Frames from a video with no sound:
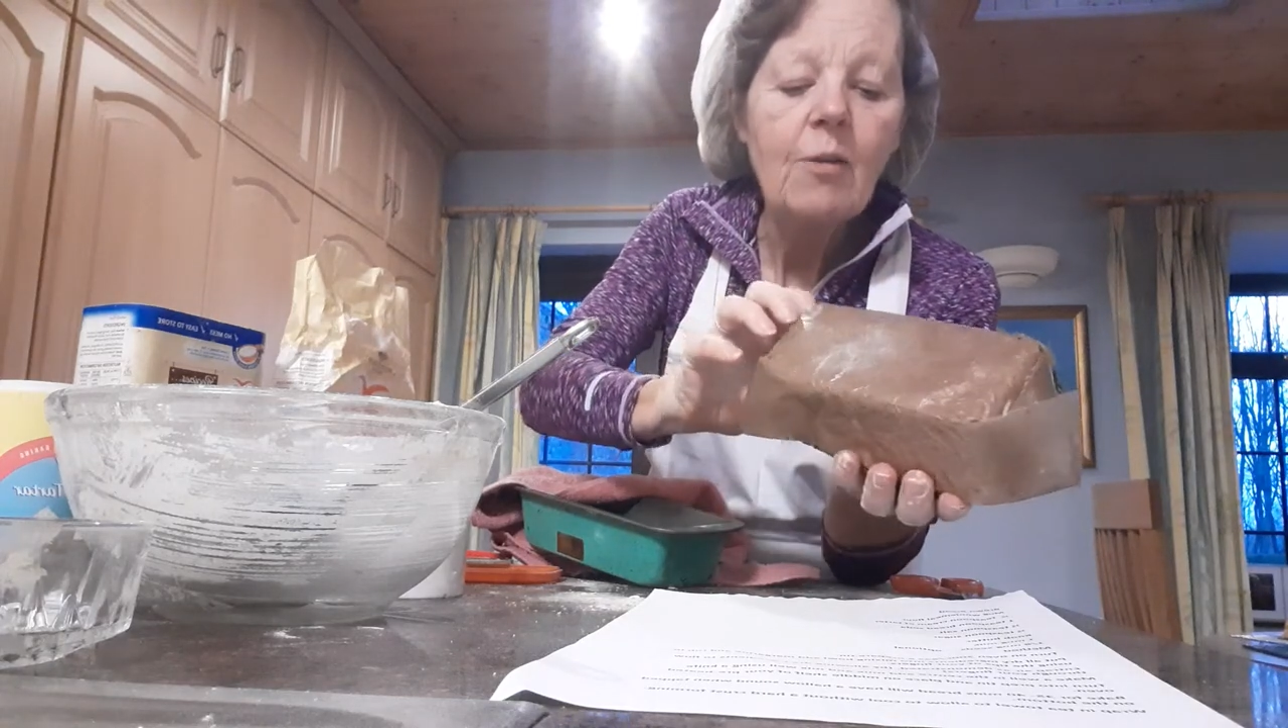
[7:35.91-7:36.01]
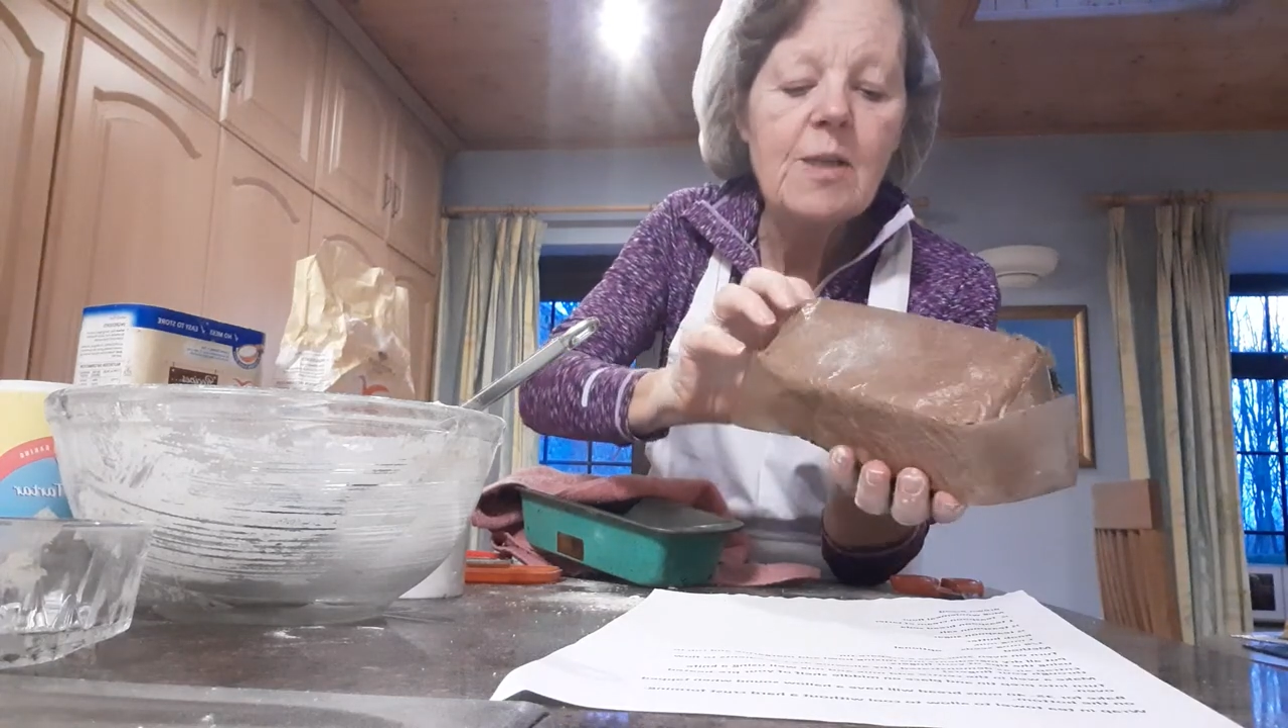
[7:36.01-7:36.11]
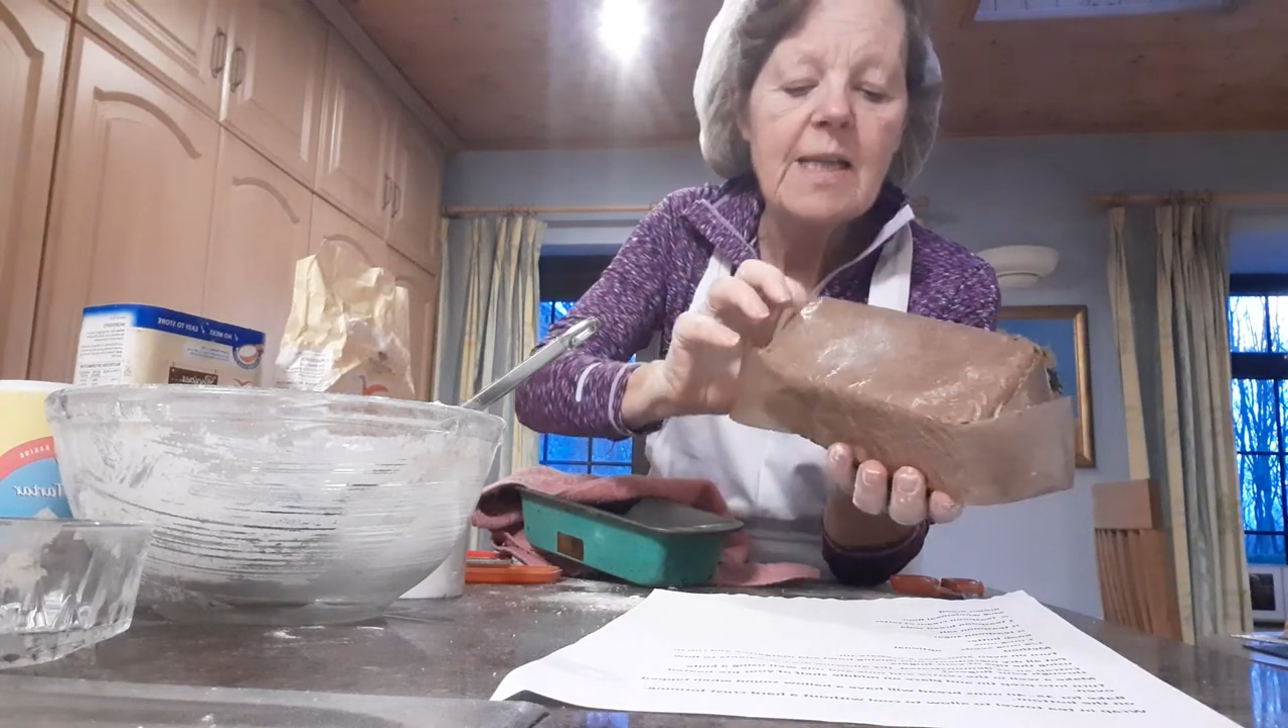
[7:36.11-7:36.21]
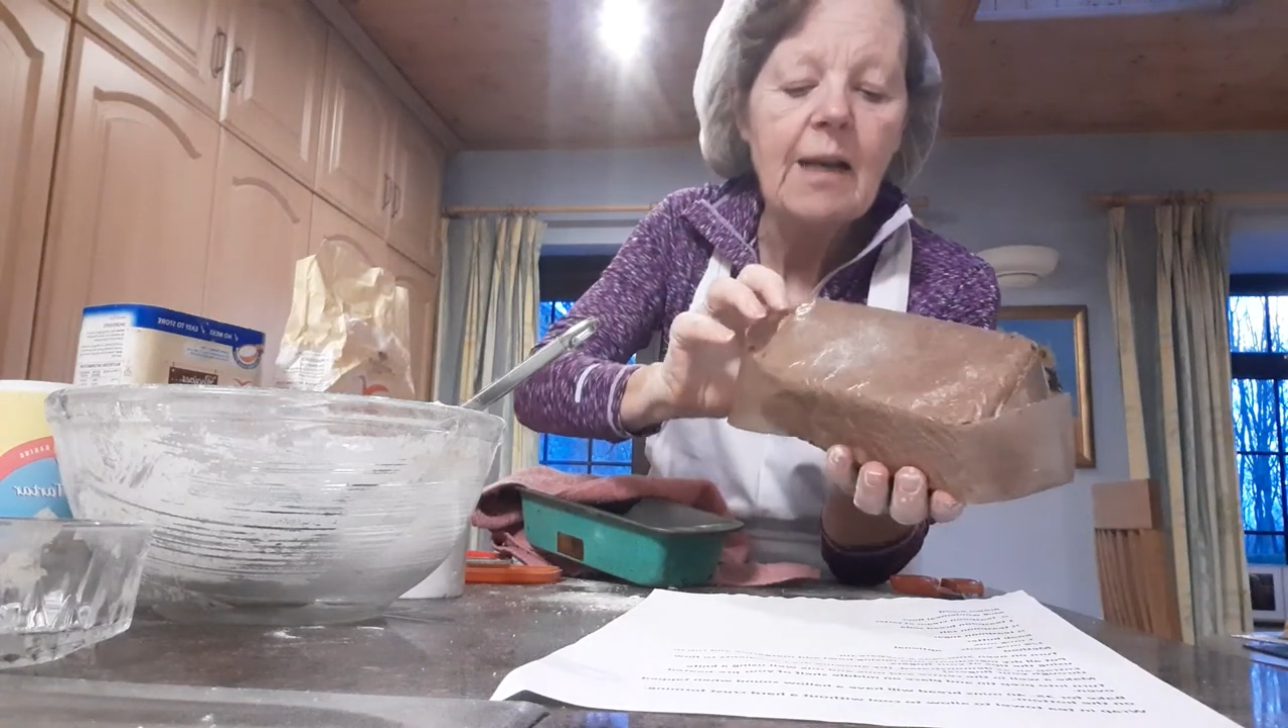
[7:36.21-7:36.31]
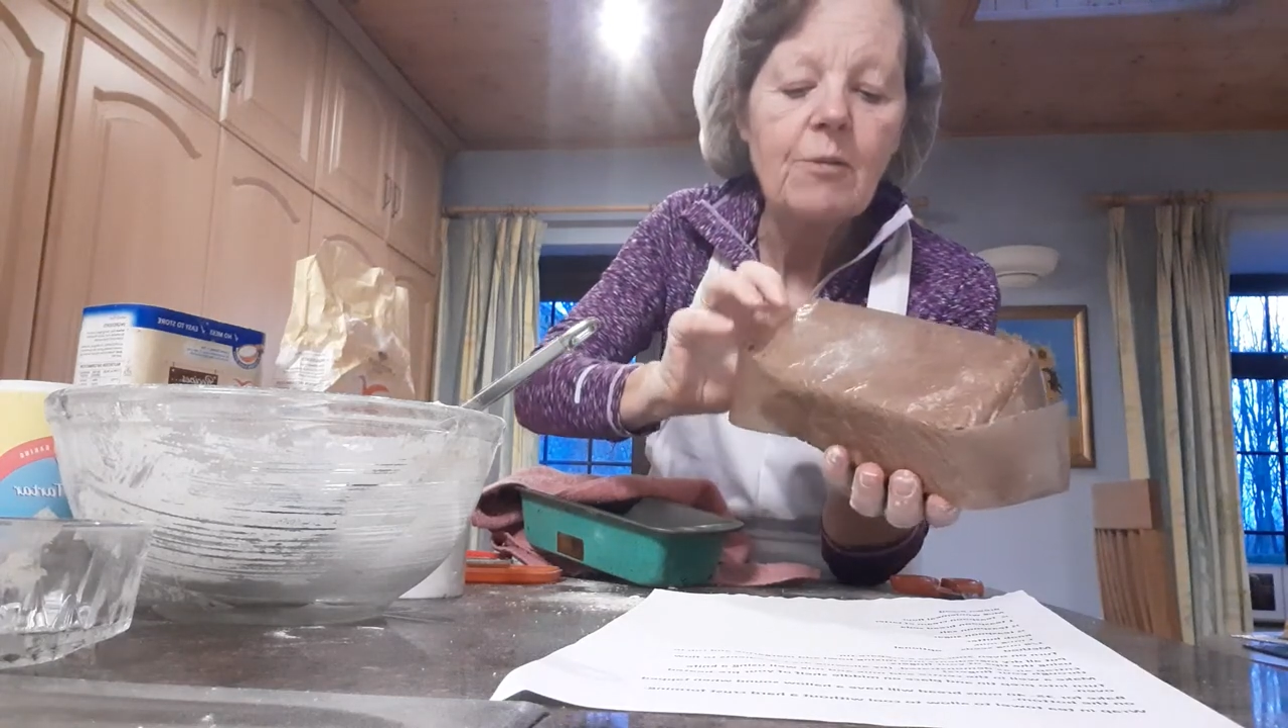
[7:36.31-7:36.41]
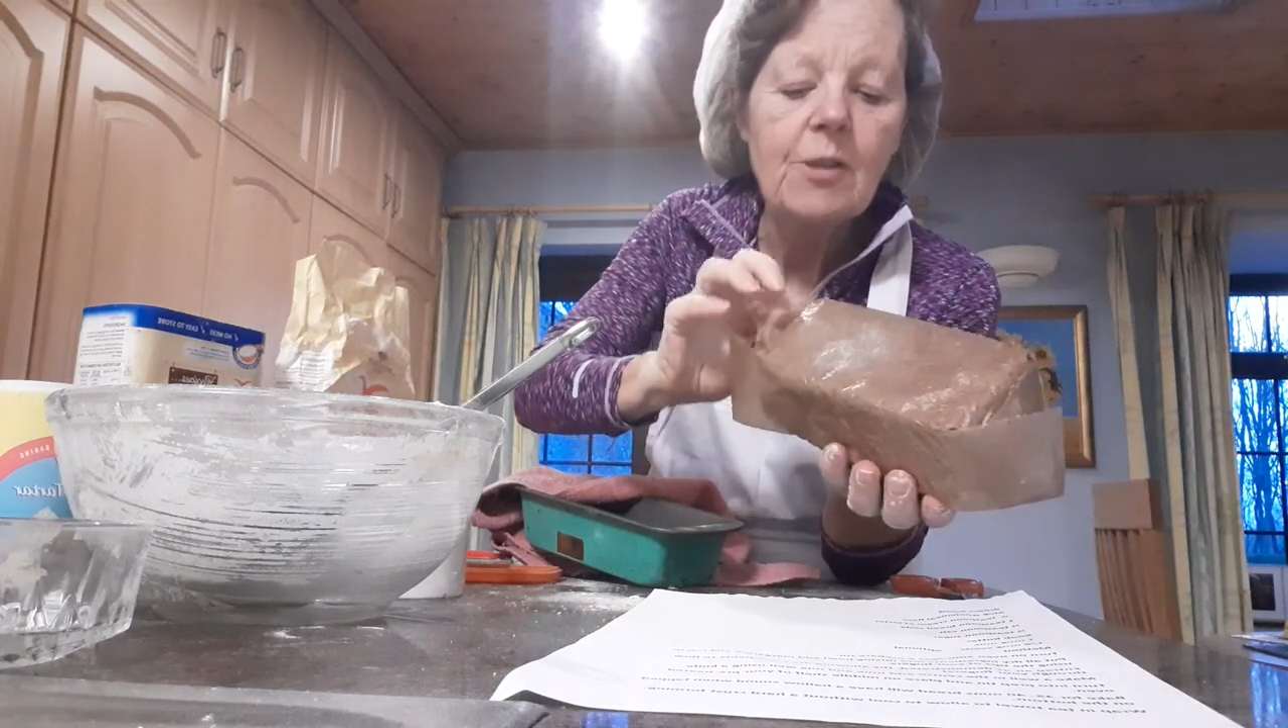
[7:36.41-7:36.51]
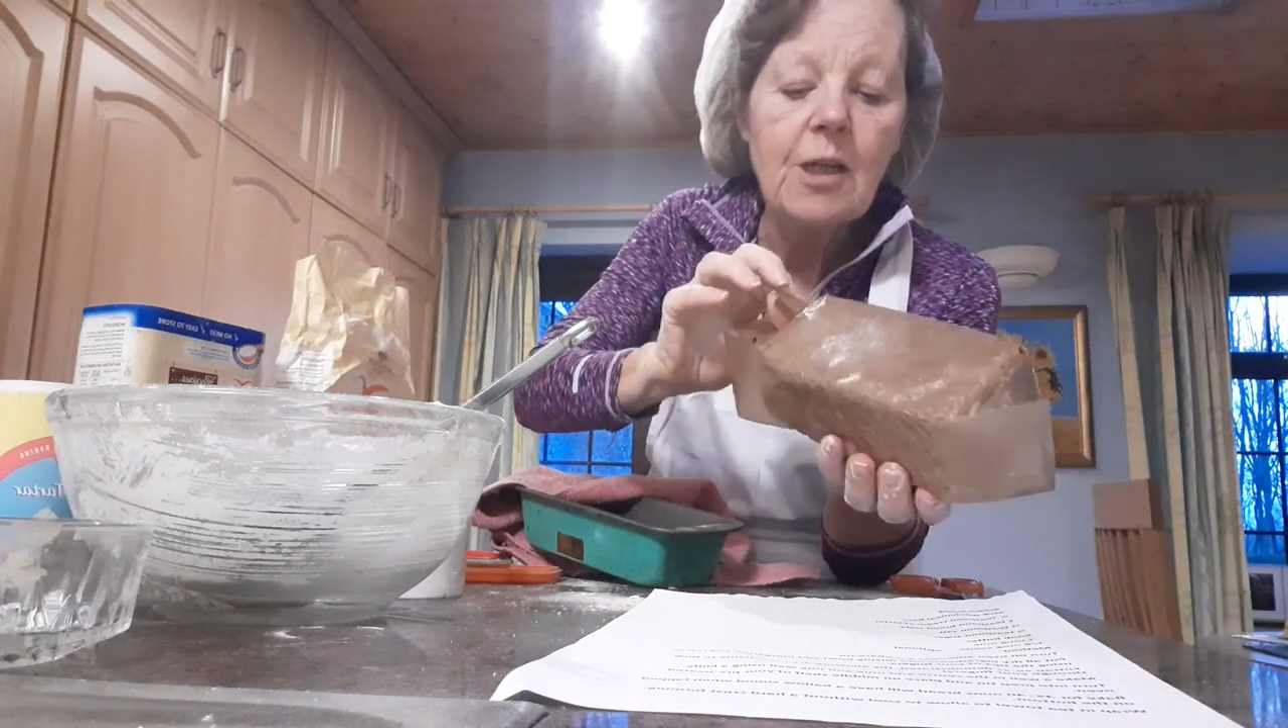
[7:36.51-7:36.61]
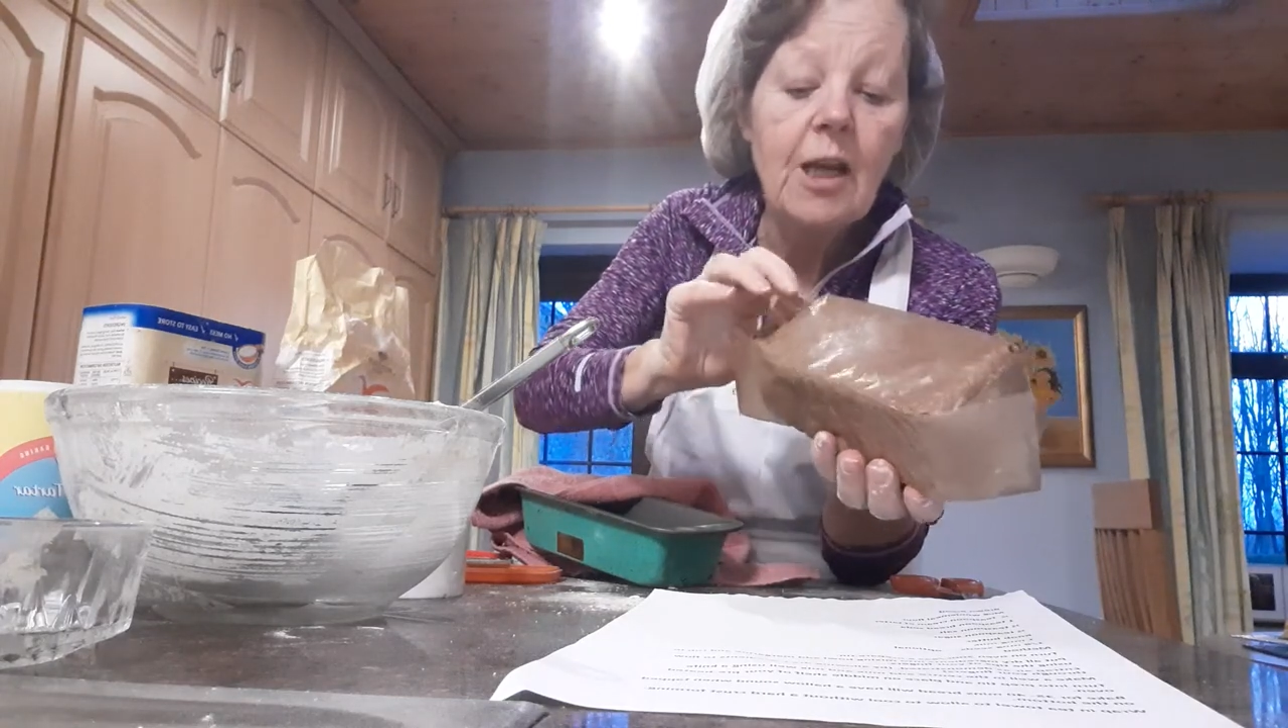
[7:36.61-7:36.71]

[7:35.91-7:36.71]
sound